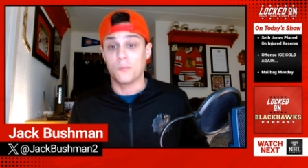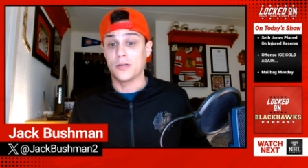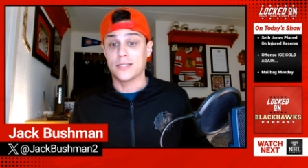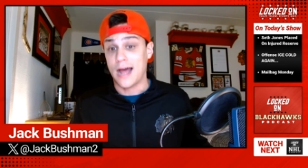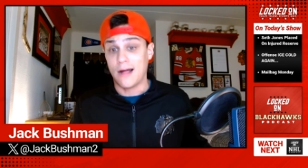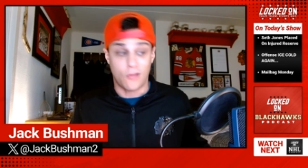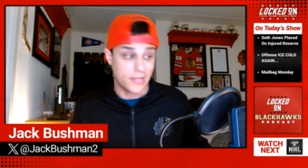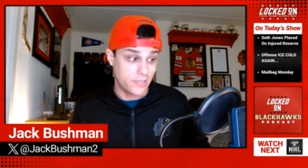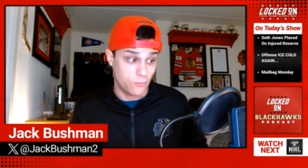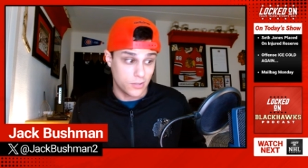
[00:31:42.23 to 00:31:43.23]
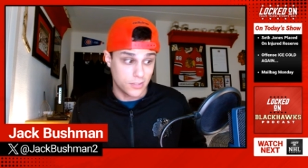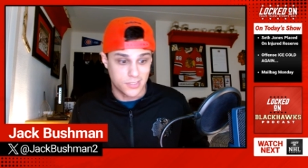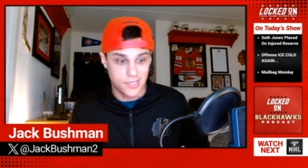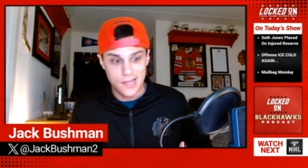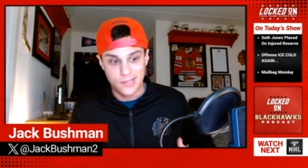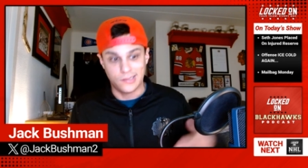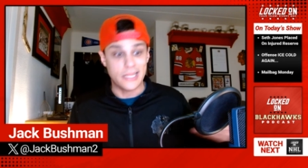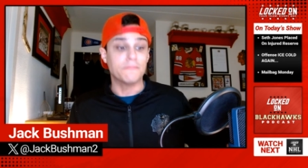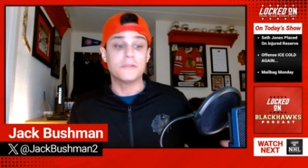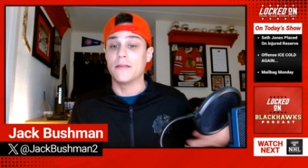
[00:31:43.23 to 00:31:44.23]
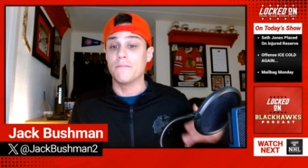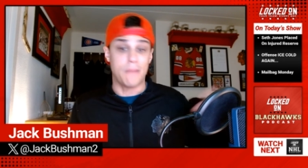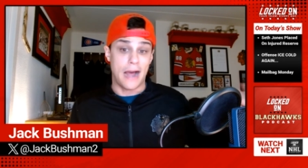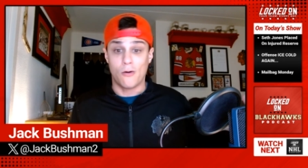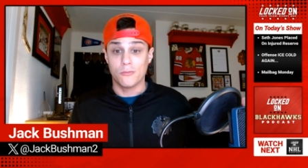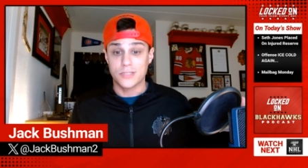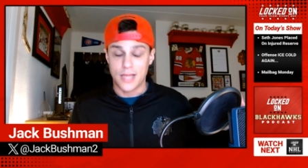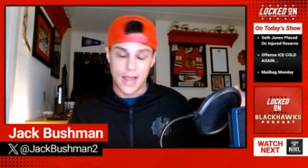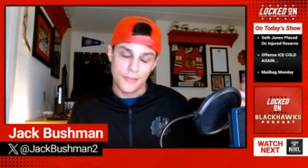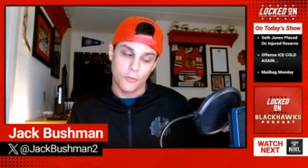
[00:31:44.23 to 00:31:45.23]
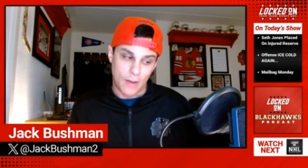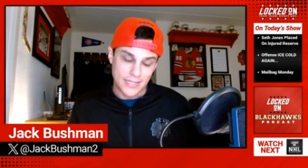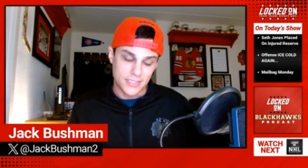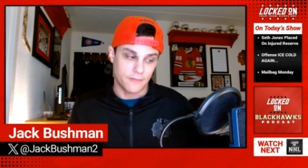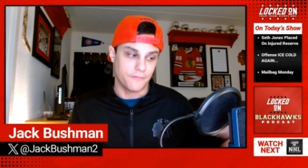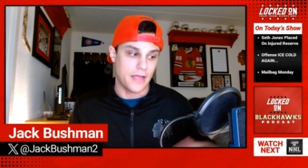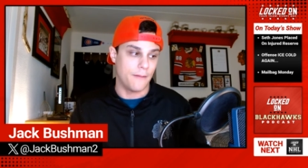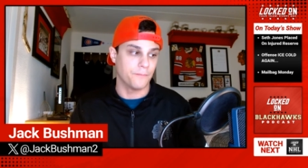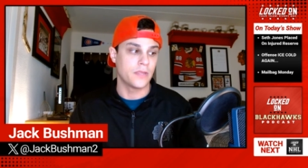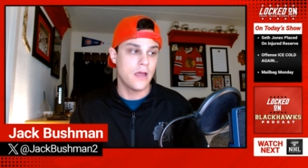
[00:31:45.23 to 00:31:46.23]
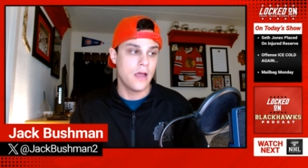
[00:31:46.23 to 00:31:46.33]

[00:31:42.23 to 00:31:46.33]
but it's not like he was leaps and bounds ahead the rest of them.